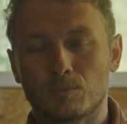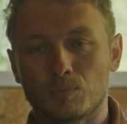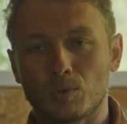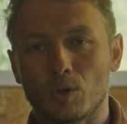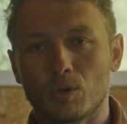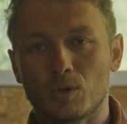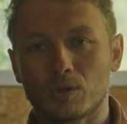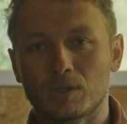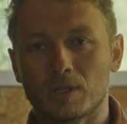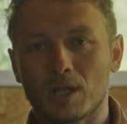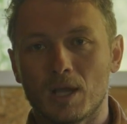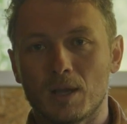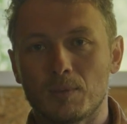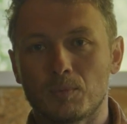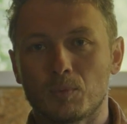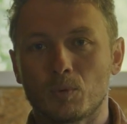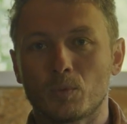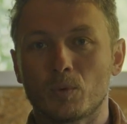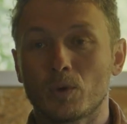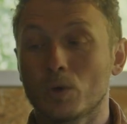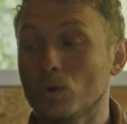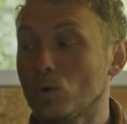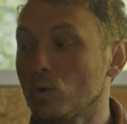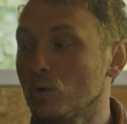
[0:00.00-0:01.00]
prototype
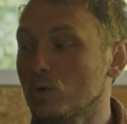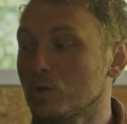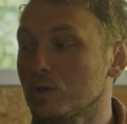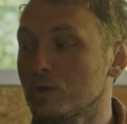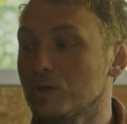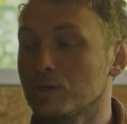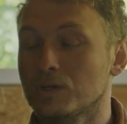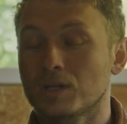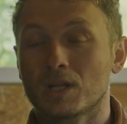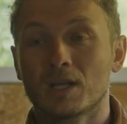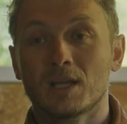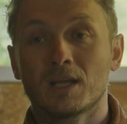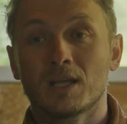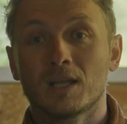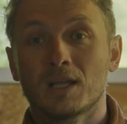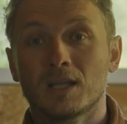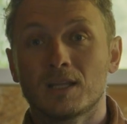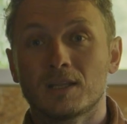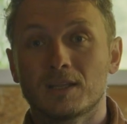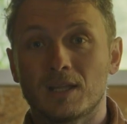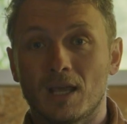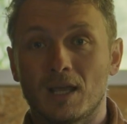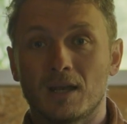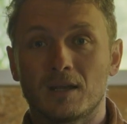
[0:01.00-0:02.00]
we ordered
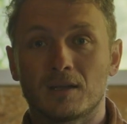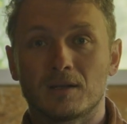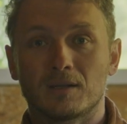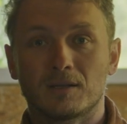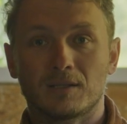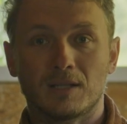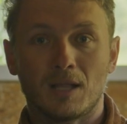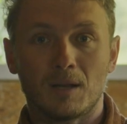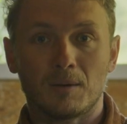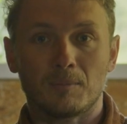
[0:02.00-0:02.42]
10